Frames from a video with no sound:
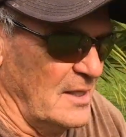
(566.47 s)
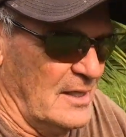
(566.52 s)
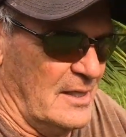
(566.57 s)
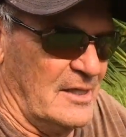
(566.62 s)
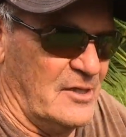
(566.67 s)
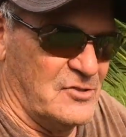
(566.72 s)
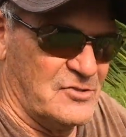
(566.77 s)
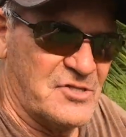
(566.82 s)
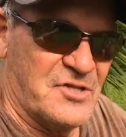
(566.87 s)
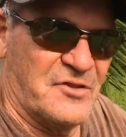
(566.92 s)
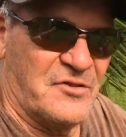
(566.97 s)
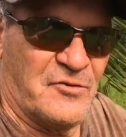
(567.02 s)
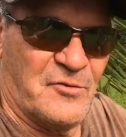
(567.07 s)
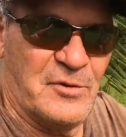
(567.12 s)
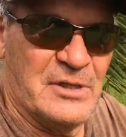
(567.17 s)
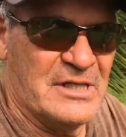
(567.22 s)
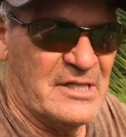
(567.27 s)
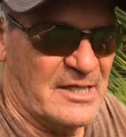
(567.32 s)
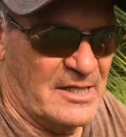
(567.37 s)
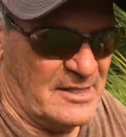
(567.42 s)
here's the
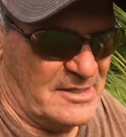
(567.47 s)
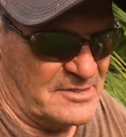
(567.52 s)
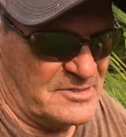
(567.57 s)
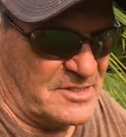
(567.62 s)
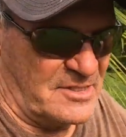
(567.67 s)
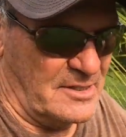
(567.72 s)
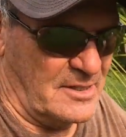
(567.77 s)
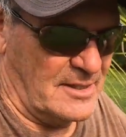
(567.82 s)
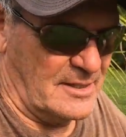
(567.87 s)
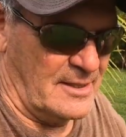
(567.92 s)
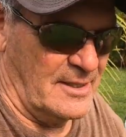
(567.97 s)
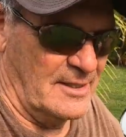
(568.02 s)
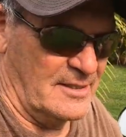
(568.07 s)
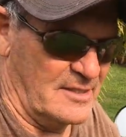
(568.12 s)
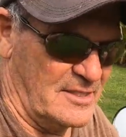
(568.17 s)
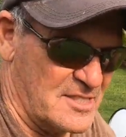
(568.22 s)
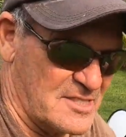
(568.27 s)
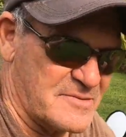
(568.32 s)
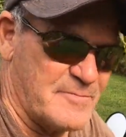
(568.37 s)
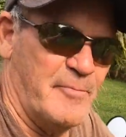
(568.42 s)
3 things that
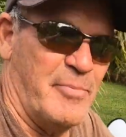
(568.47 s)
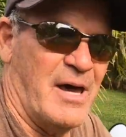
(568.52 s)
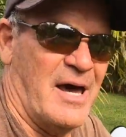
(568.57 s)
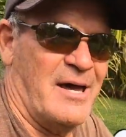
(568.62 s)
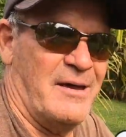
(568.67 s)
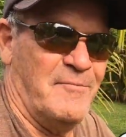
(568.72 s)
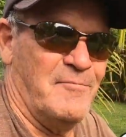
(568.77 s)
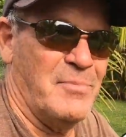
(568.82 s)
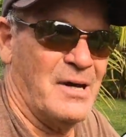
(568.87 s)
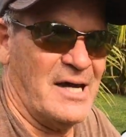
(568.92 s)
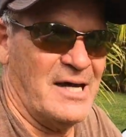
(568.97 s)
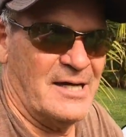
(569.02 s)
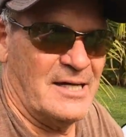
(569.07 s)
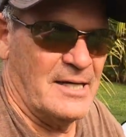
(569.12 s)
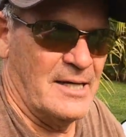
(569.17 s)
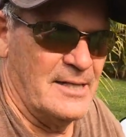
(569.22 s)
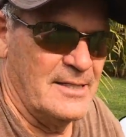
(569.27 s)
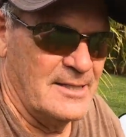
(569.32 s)
this bike